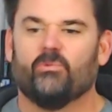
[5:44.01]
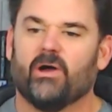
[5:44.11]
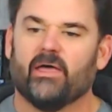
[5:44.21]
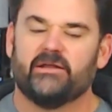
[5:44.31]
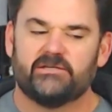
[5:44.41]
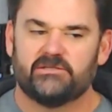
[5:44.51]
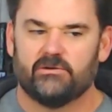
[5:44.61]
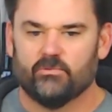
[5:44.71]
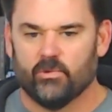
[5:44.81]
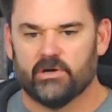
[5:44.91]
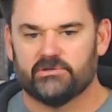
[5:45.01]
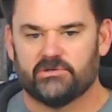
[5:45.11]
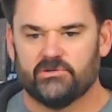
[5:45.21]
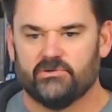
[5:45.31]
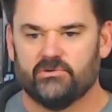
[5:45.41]
Well, I just didn't want
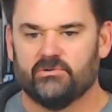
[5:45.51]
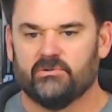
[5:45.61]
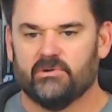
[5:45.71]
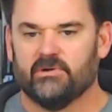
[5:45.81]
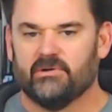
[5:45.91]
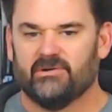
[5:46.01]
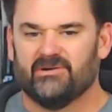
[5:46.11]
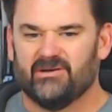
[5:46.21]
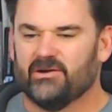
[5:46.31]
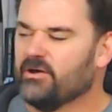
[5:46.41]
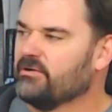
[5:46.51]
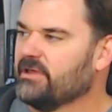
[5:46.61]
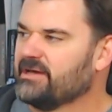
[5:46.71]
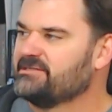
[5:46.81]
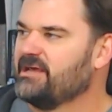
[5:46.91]
to,
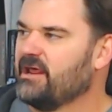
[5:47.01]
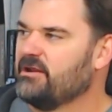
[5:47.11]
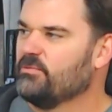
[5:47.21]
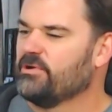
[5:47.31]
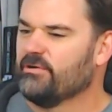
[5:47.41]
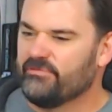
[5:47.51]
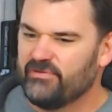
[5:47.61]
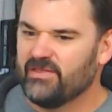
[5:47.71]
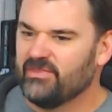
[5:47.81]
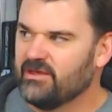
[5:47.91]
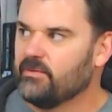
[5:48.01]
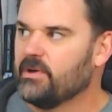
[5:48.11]
like I said, I didn't want to offend them.